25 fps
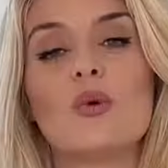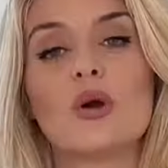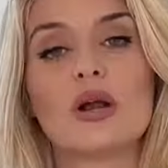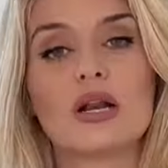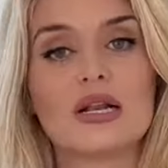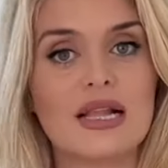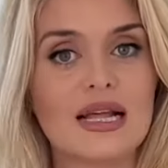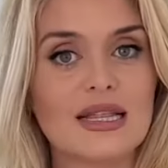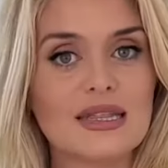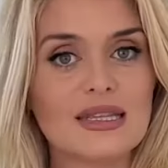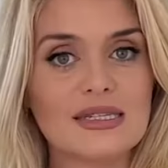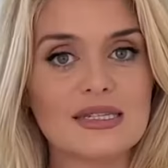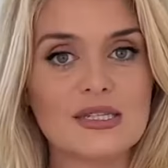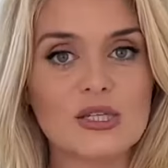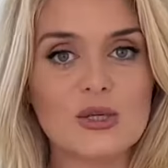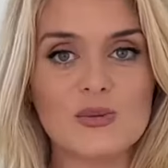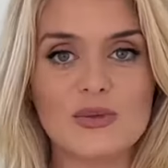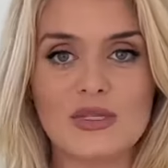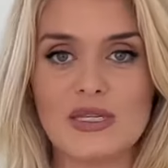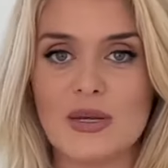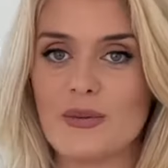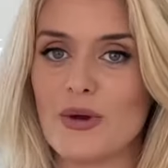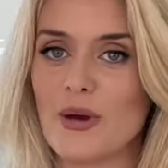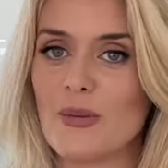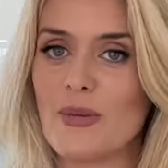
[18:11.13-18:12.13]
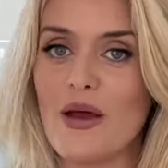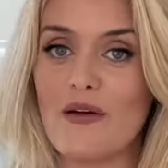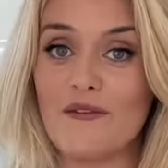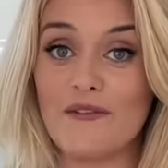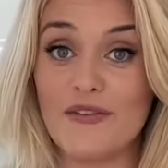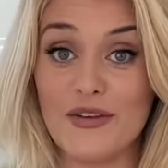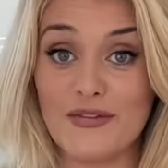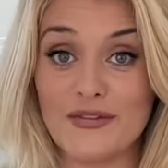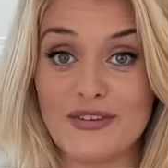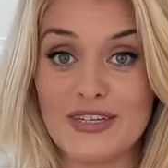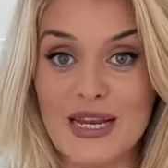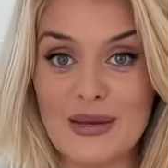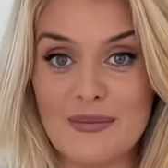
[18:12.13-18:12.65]
We're gonna let the soup simmer about
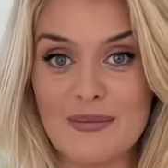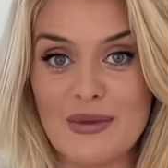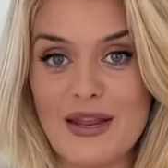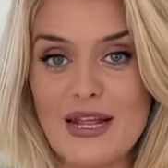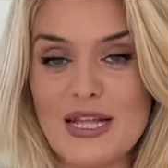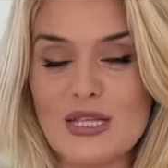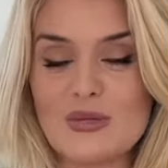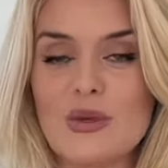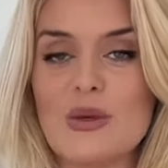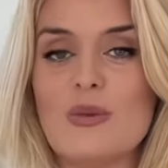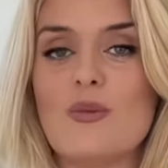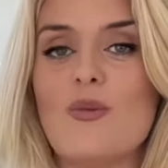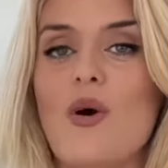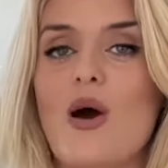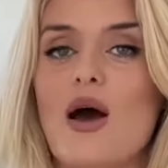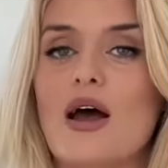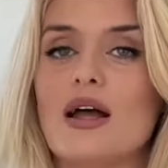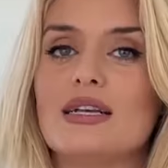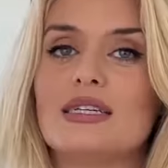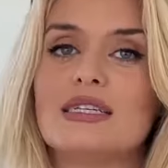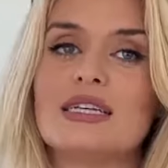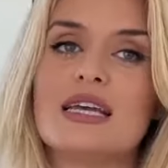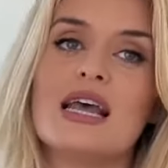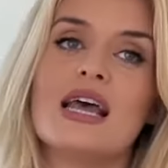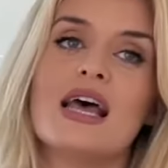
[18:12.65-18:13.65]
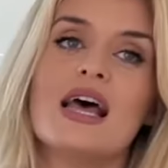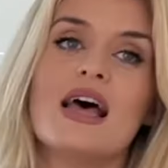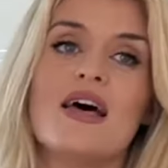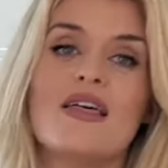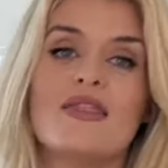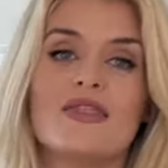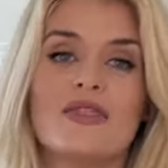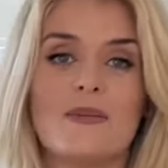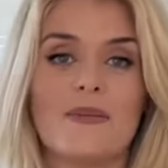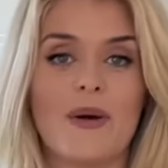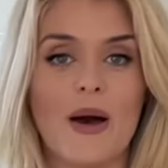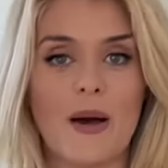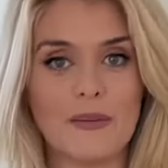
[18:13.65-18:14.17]
15 minutes. We want
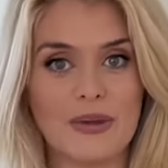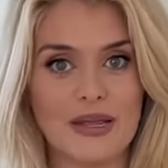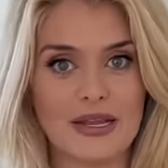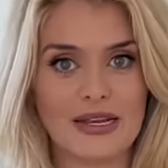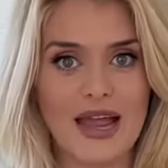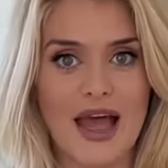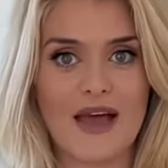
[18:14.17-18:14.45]
the pumpkin to